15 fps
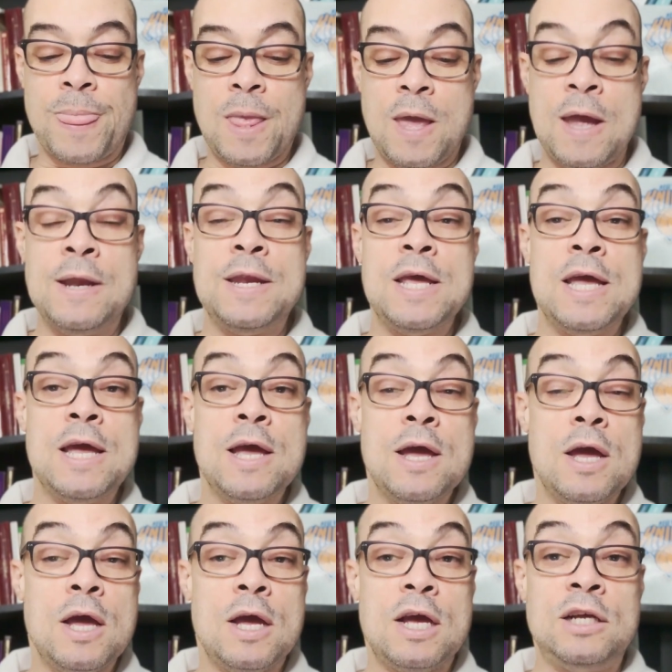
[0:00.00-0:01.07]
In the
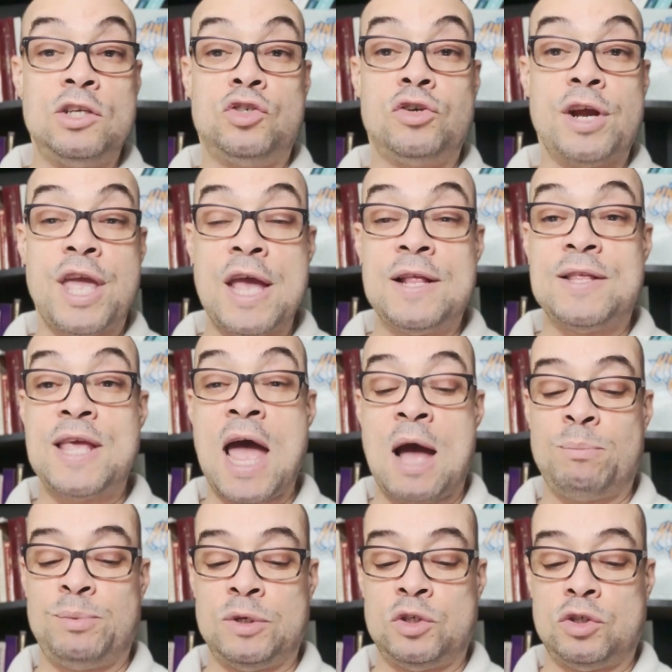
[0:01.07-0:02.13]
intricate
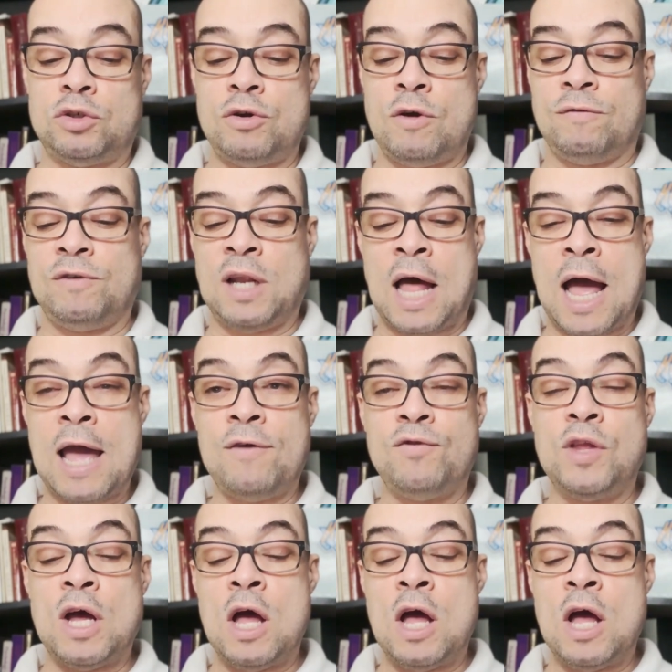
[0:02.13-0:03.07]
tapestry of life,